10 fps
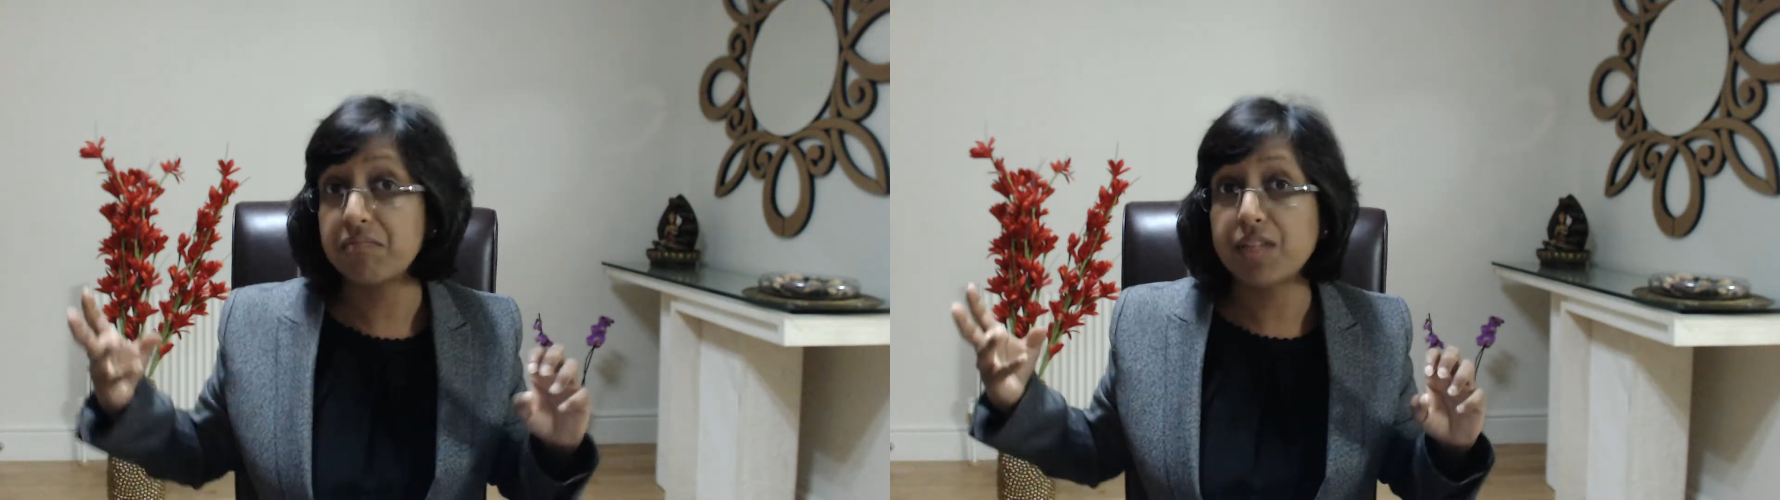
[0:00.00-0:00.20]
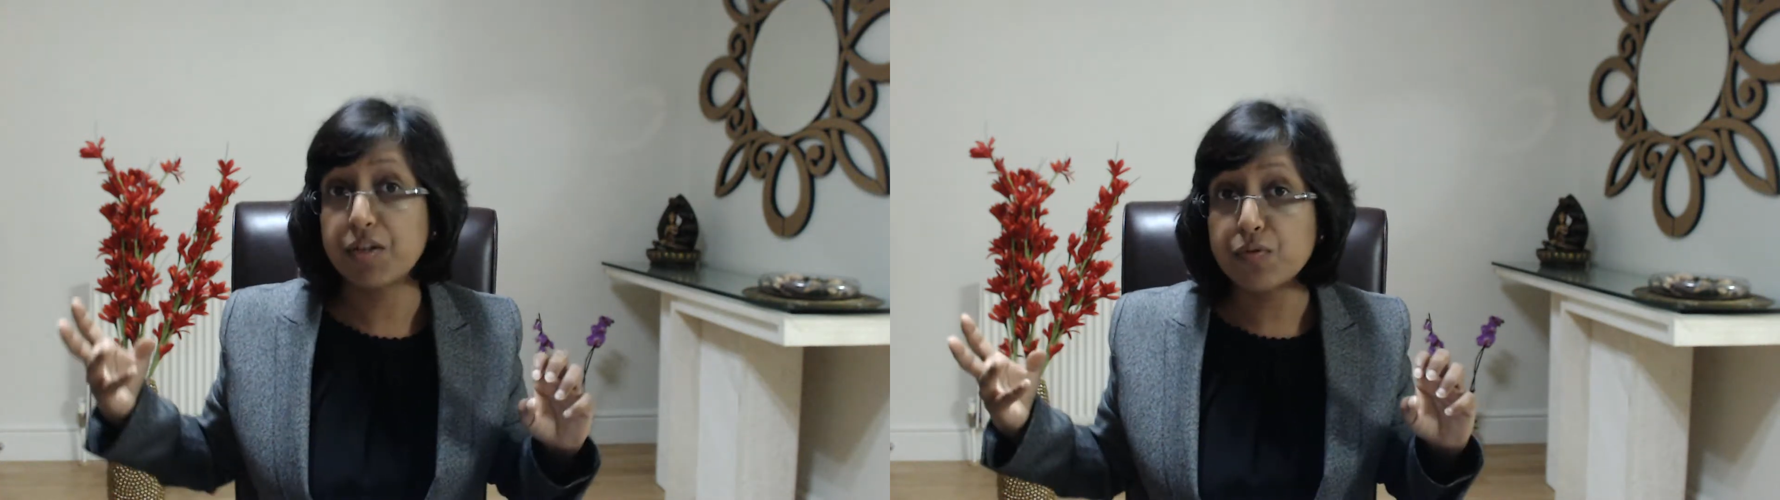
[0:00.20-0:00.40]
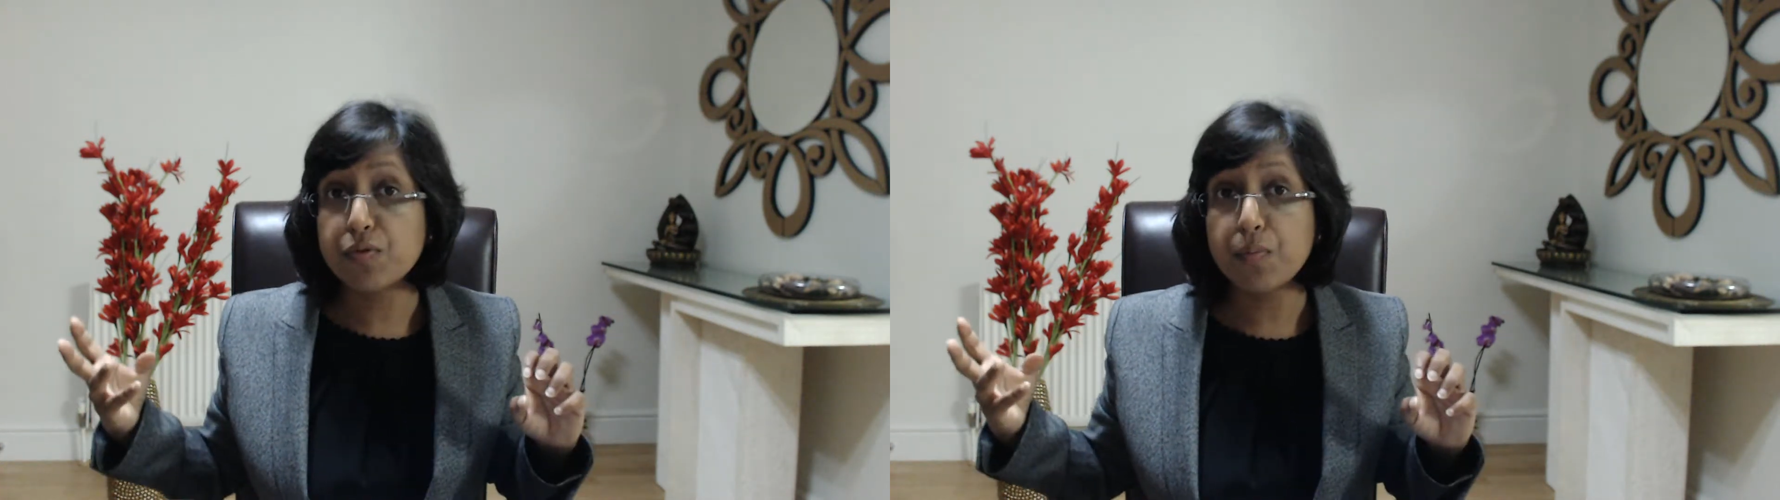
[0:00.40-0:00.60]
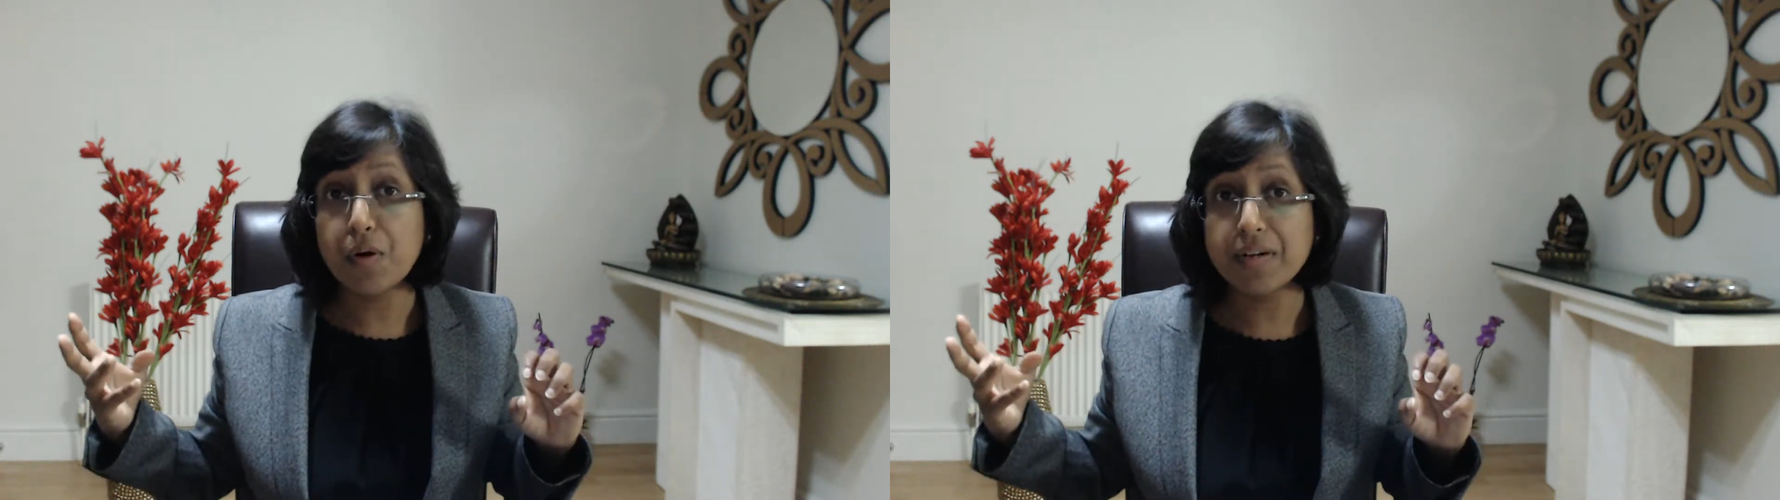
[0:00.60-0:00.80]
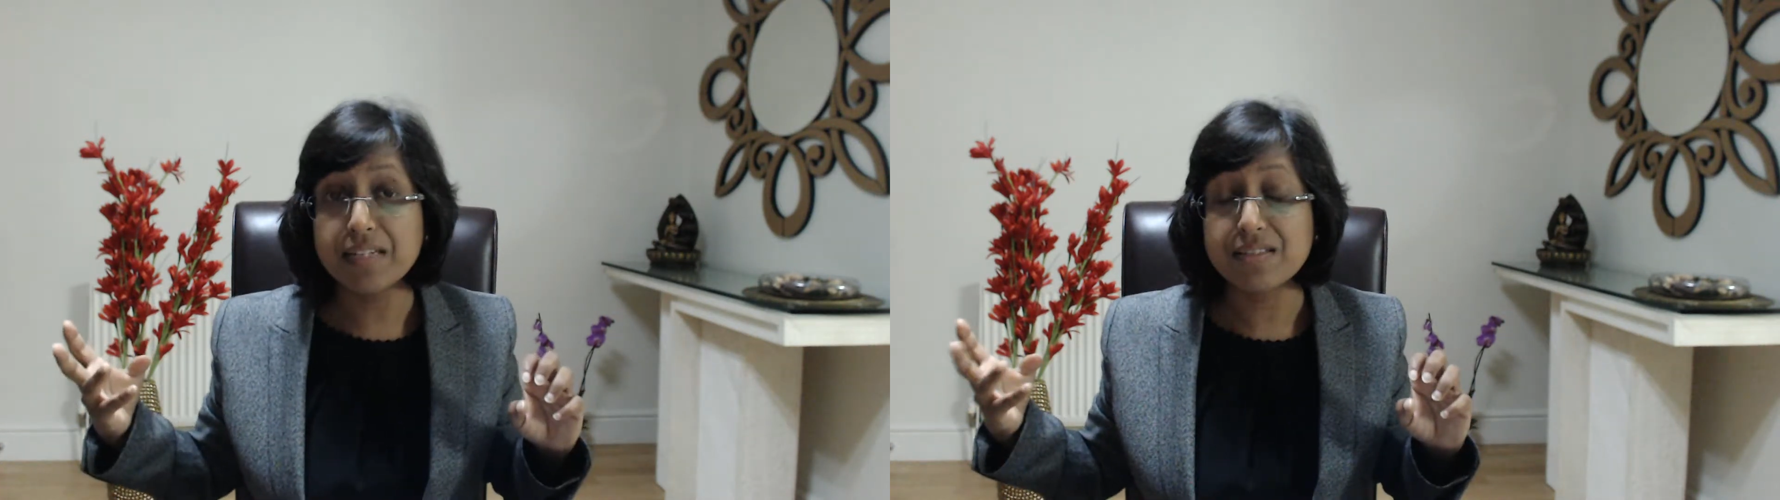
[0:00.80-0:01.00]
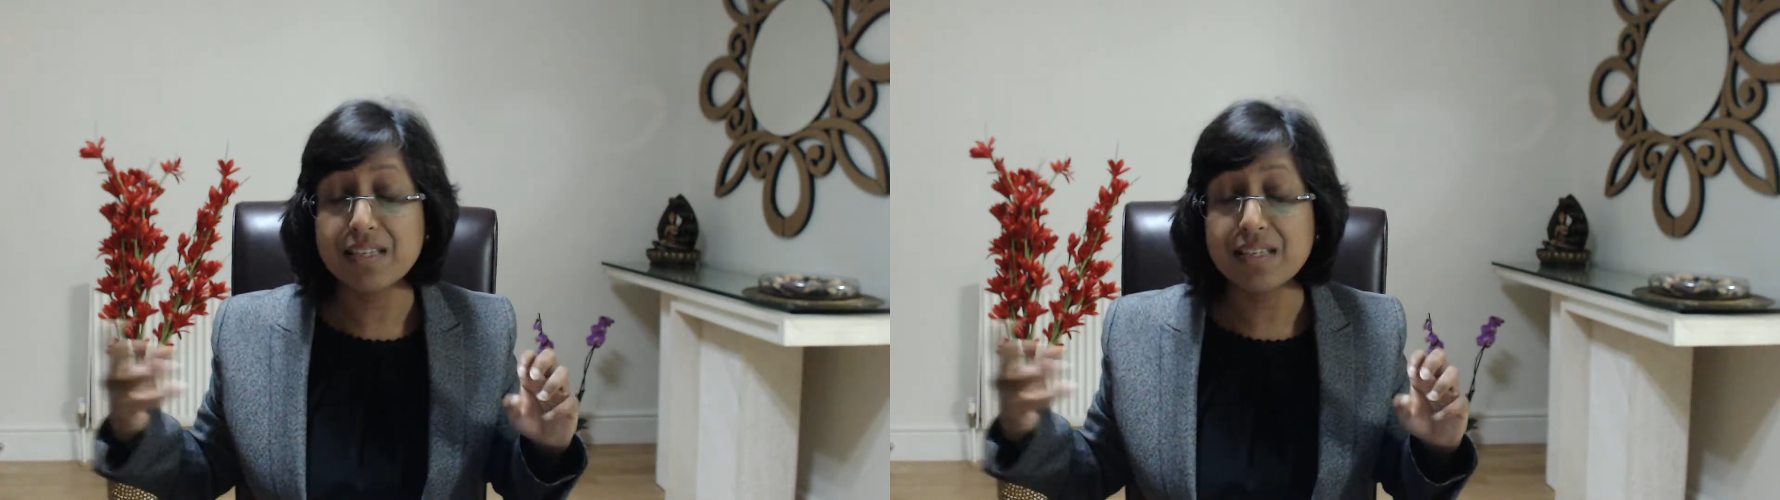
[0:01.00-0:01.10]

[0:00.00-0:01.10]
their own bodies.